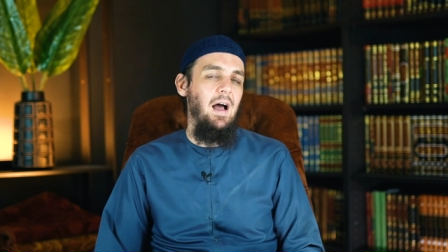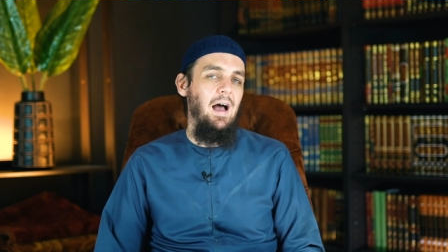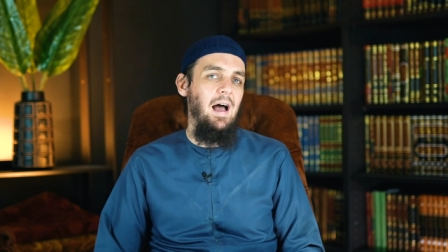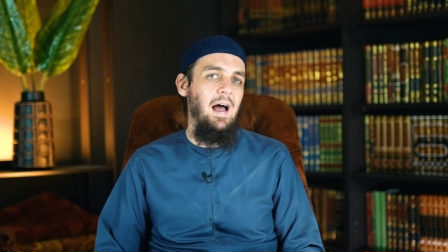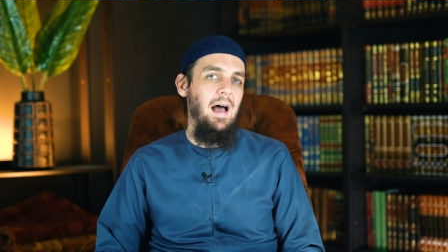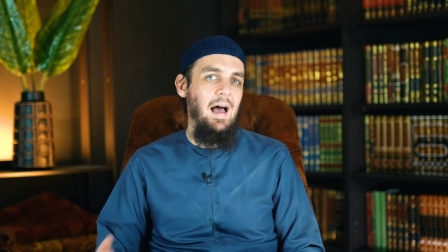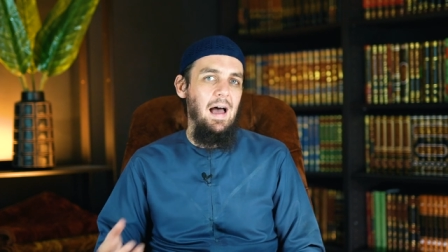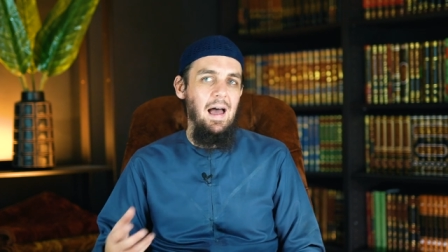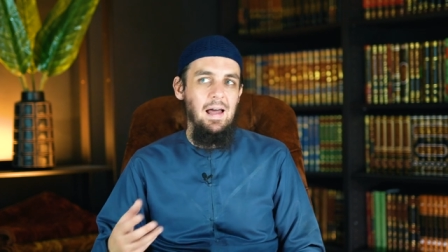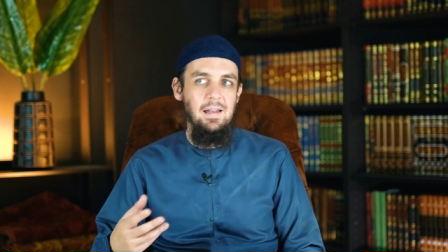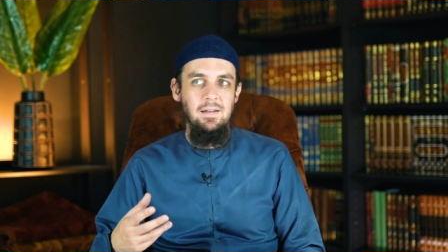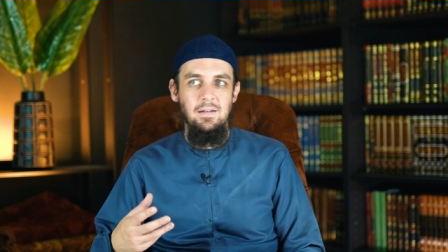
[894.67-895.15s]

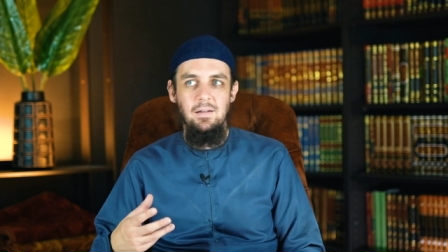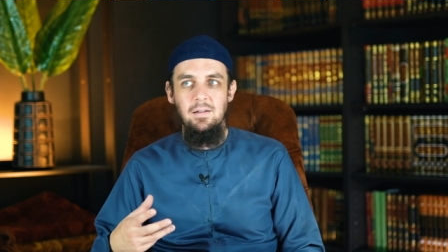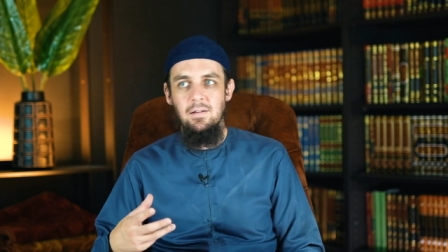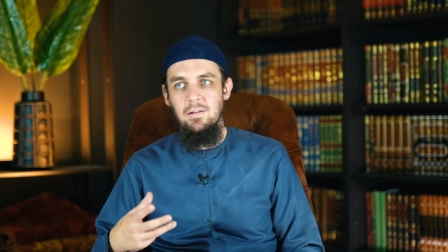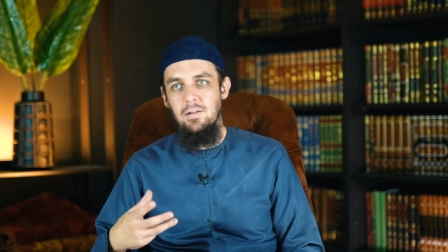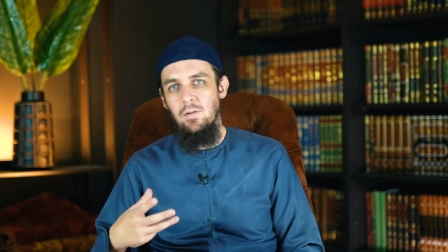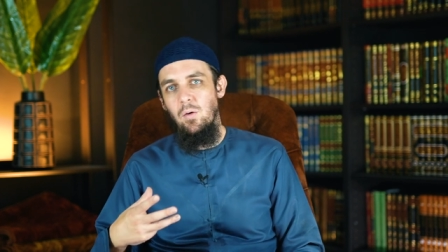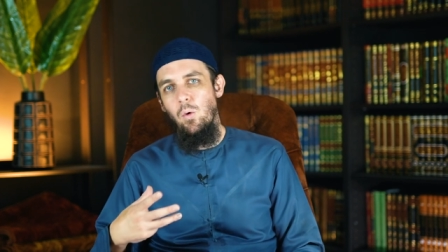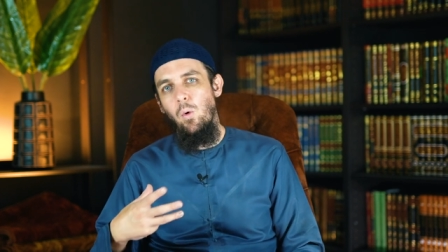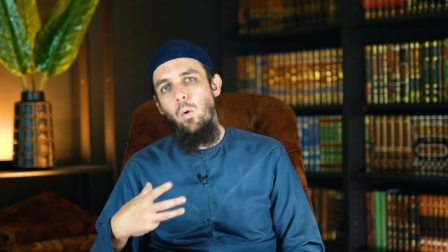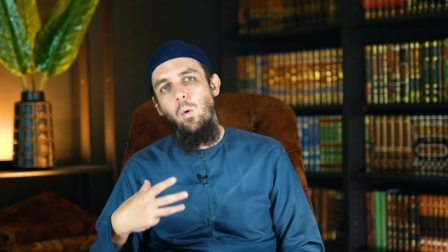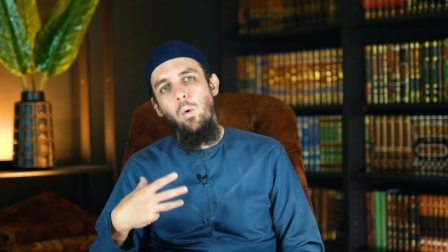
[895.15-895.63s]

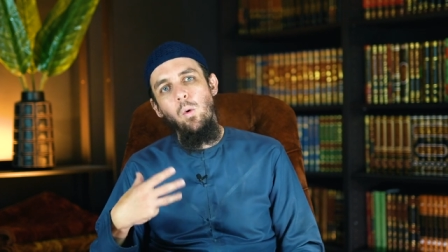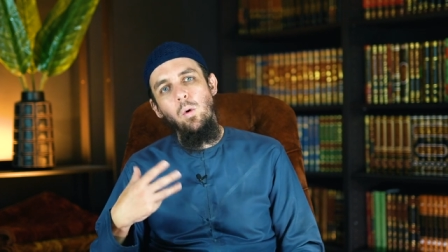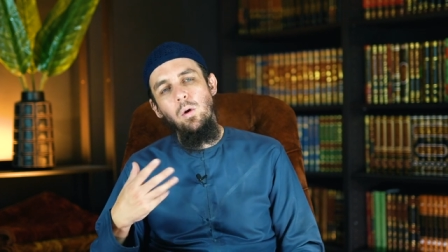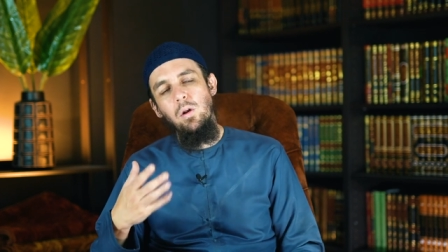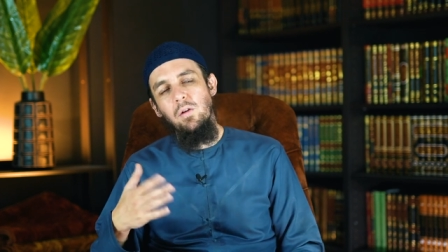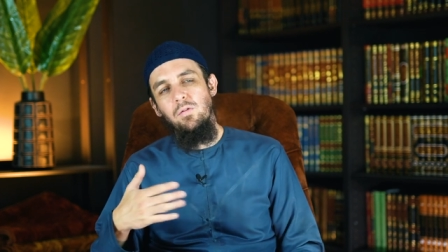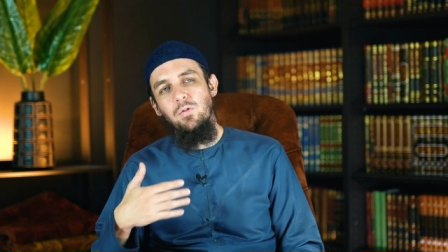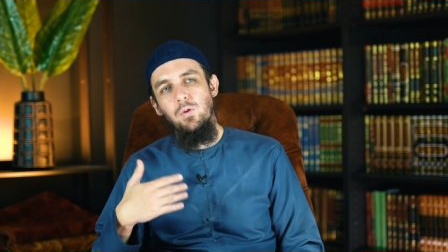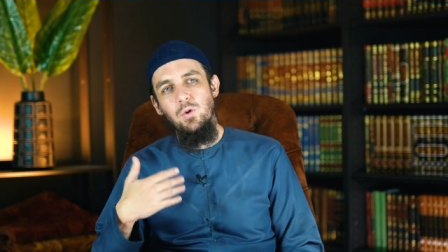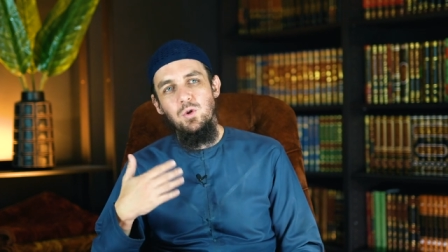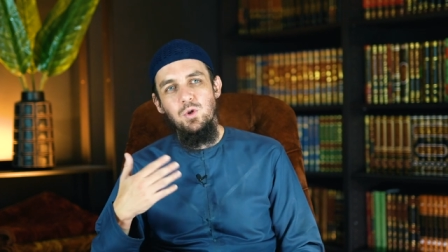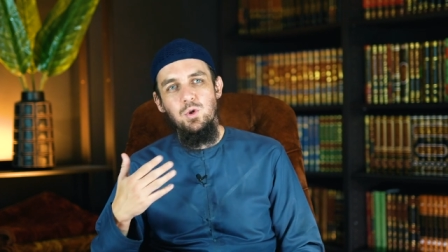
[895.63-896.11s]
and all
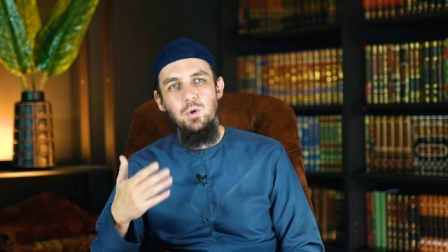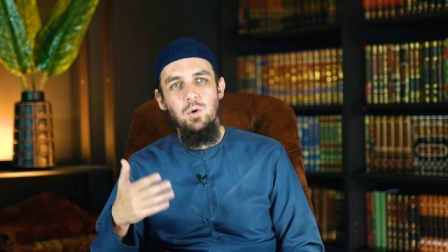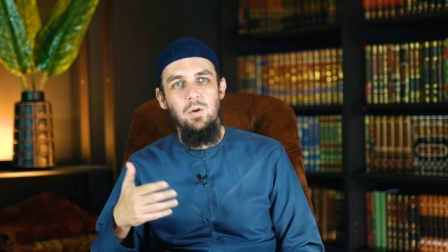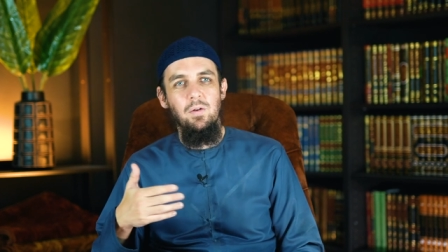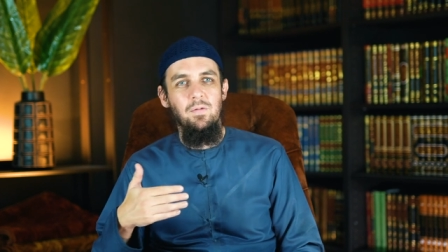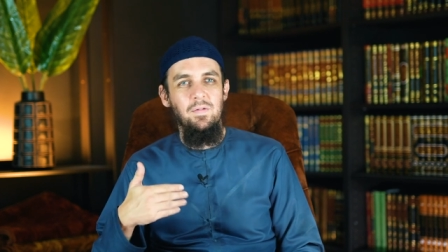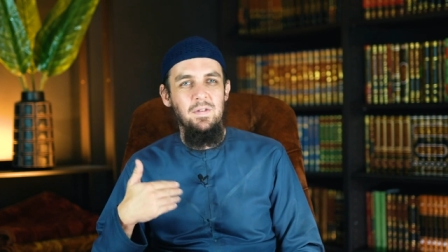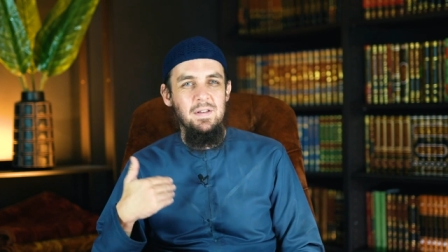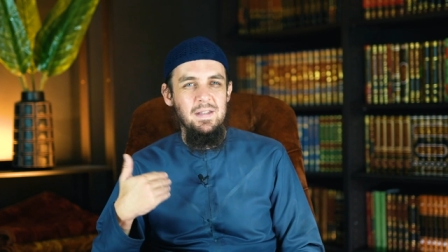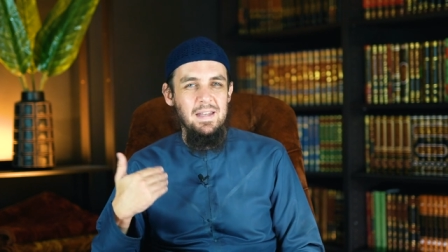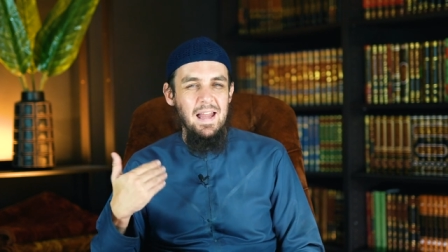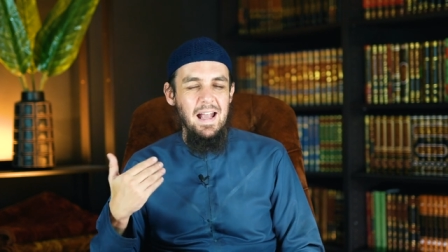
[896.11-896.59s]
of those sort
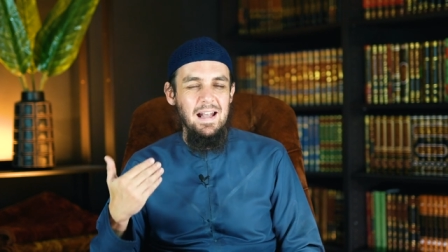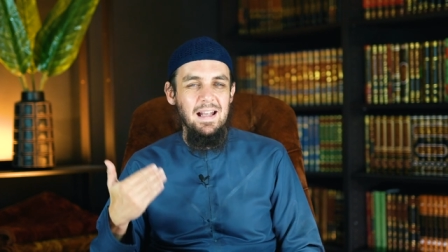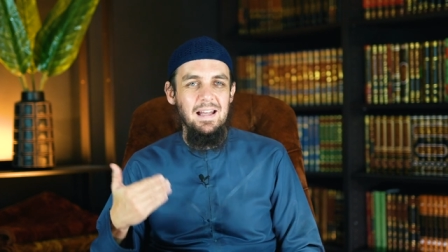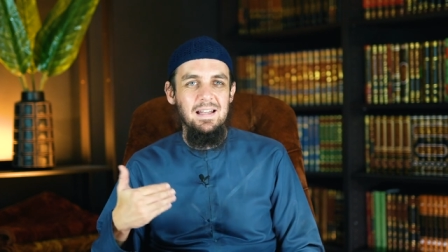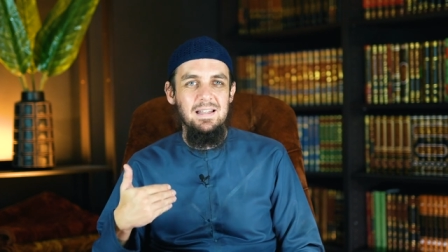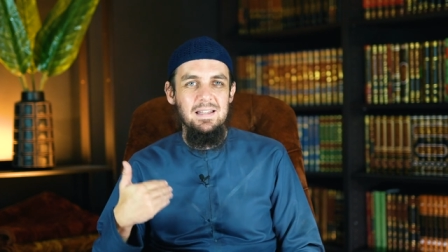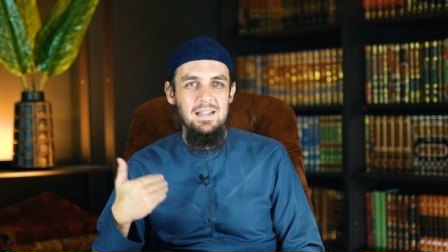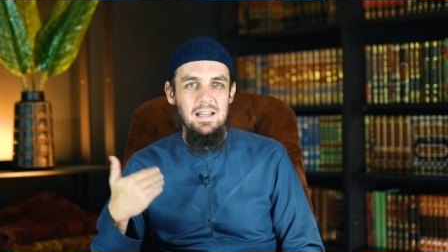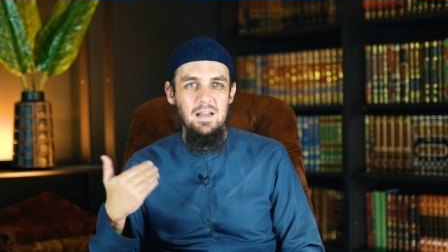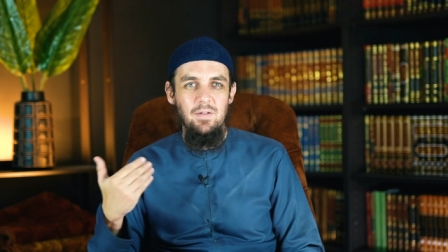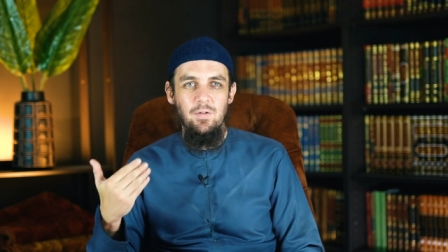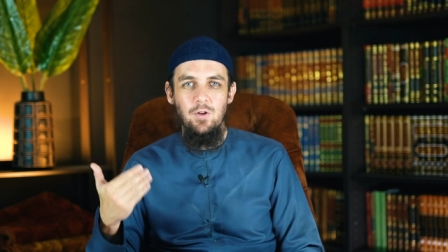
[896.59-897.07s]
of
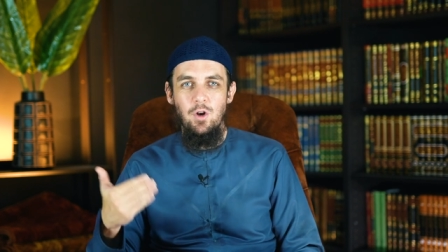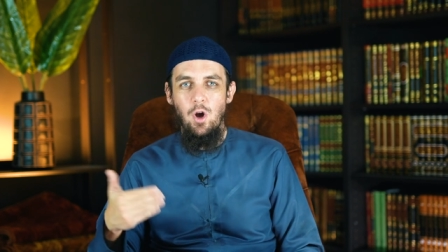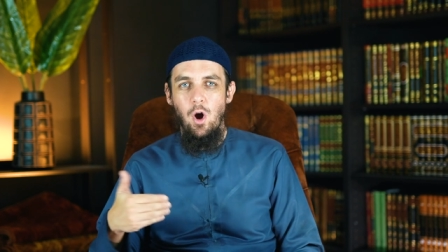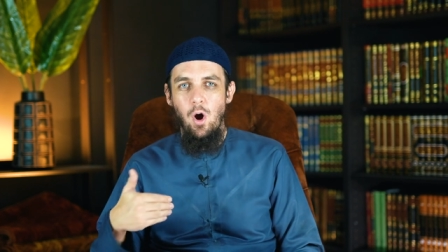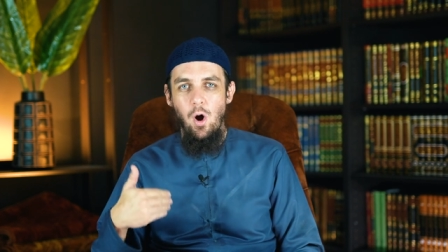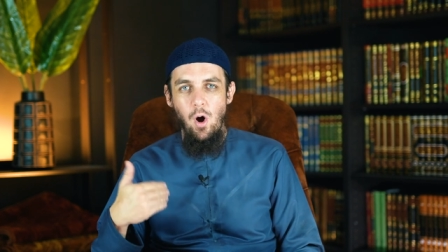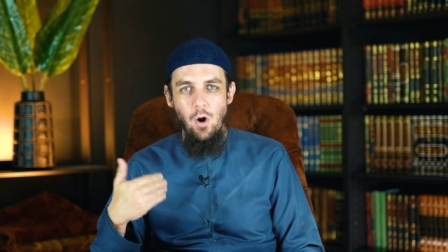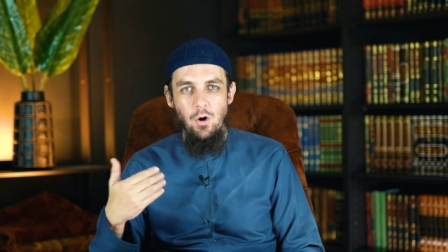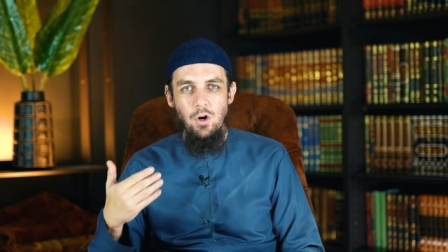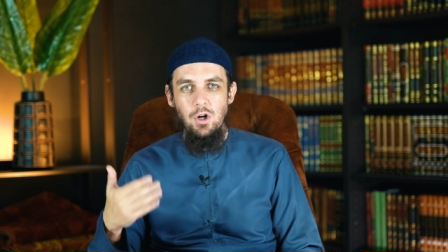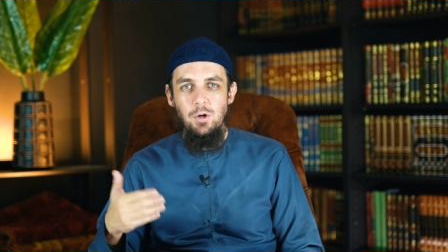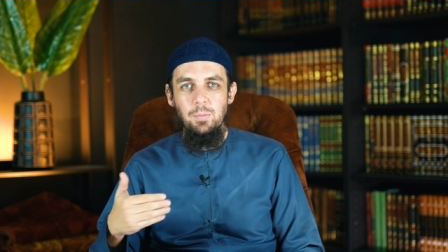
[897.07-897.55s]
negative and
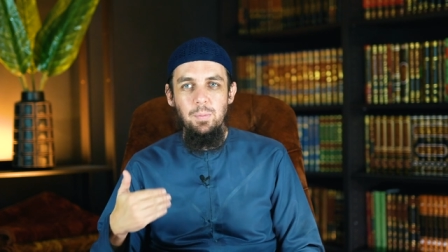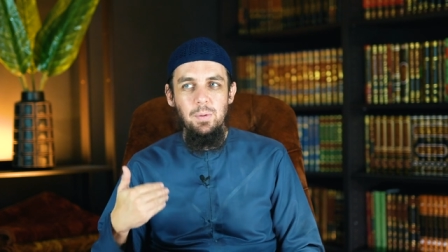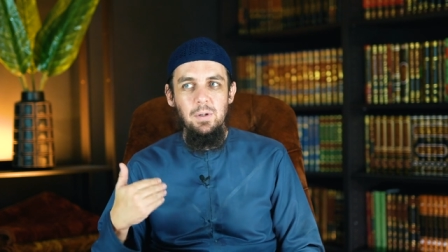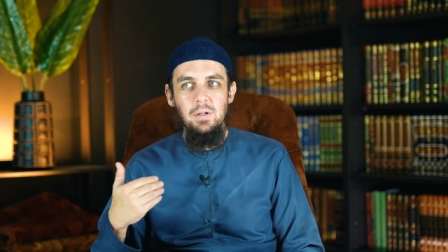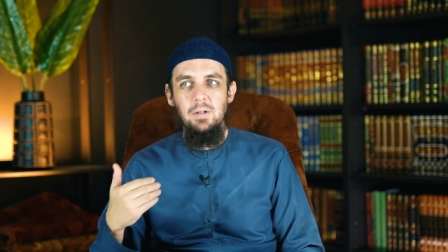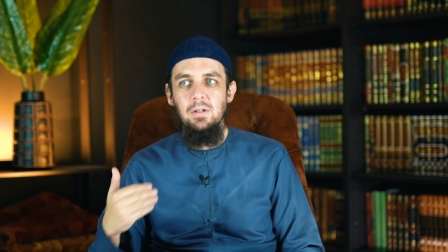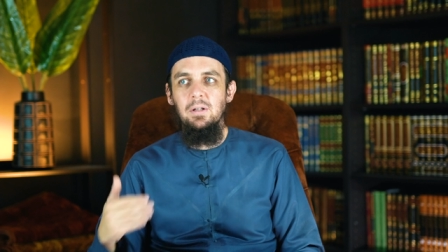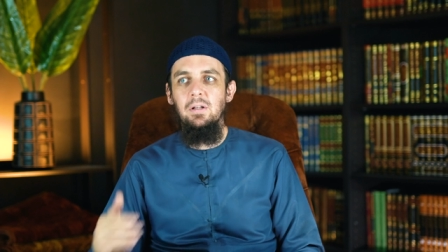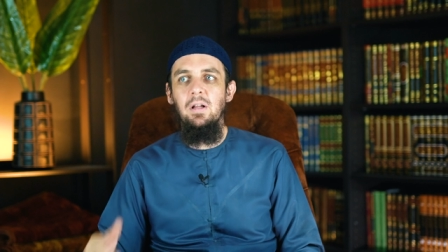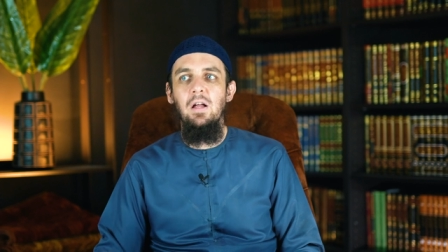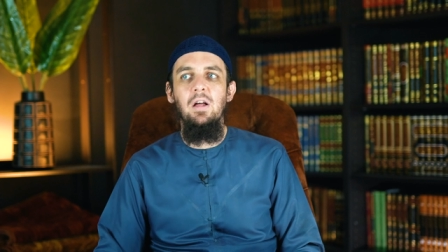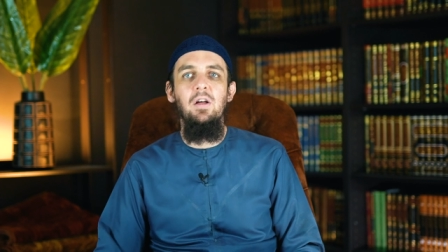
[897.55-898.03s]

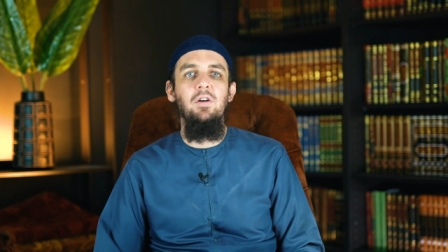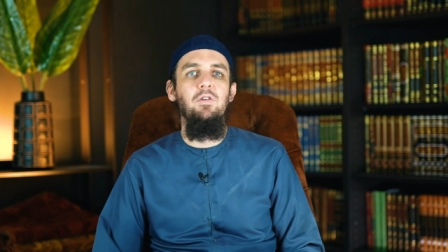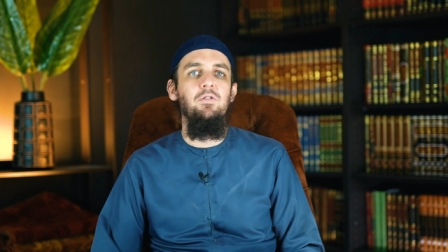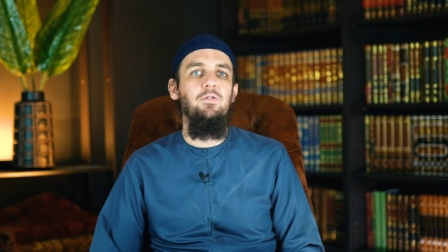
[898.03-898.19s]
horrible